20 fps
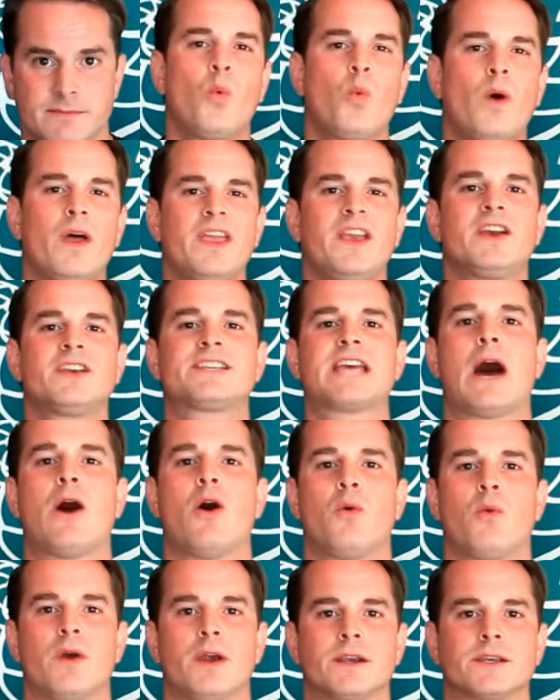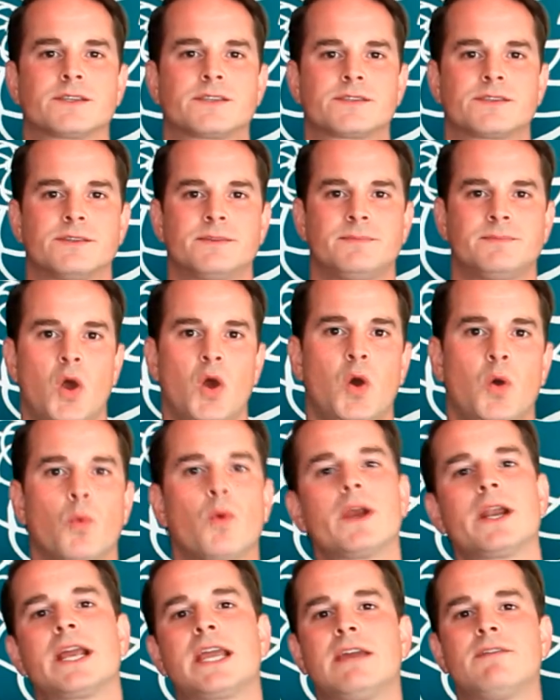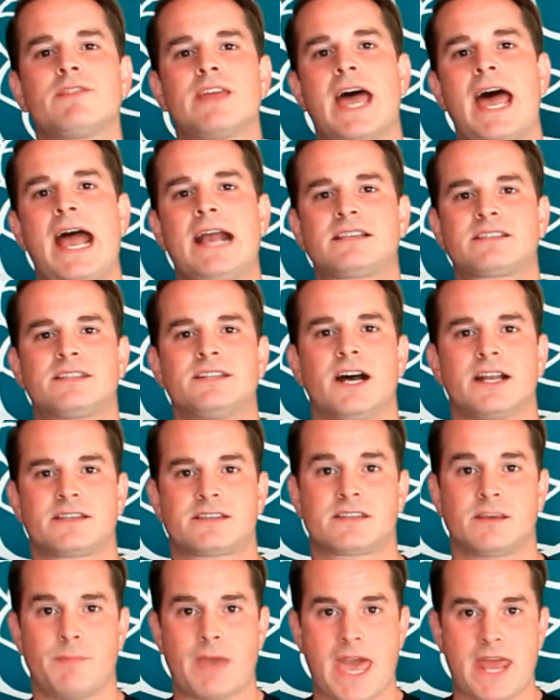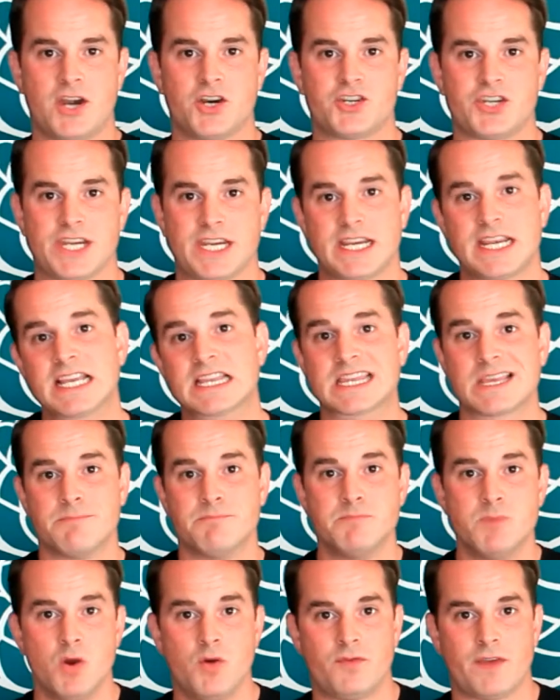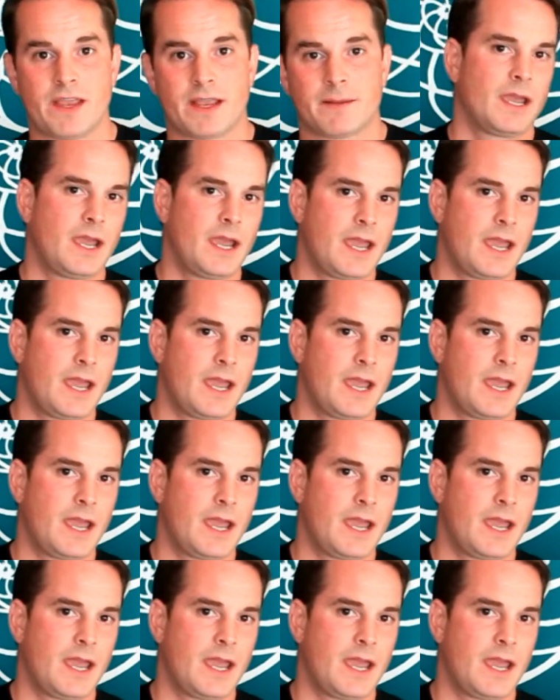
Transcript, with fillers: Well, here's how it works. We're going to give the hex nuts some energy, get them moving.